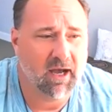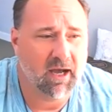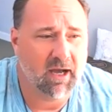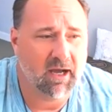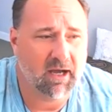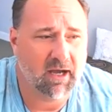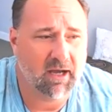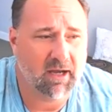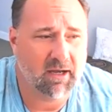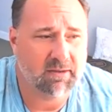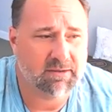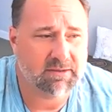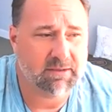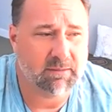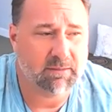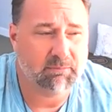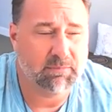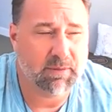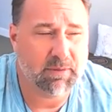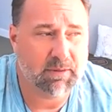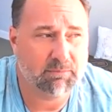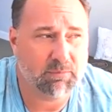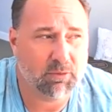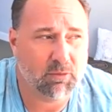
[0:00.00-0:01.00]
uh, some
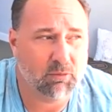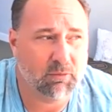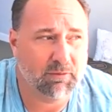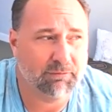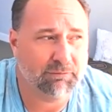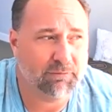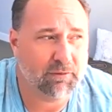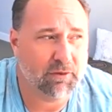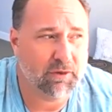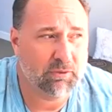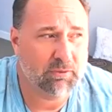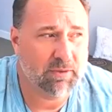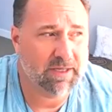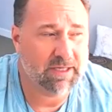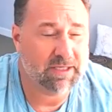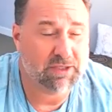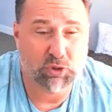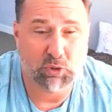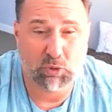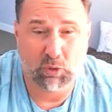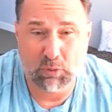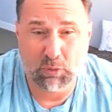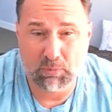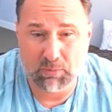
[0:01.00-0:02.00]
people refer to it as
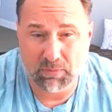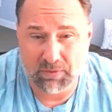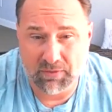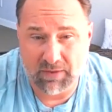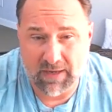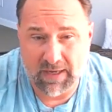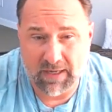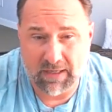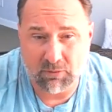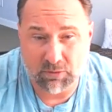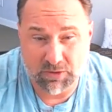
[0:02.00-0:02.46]
groupthink,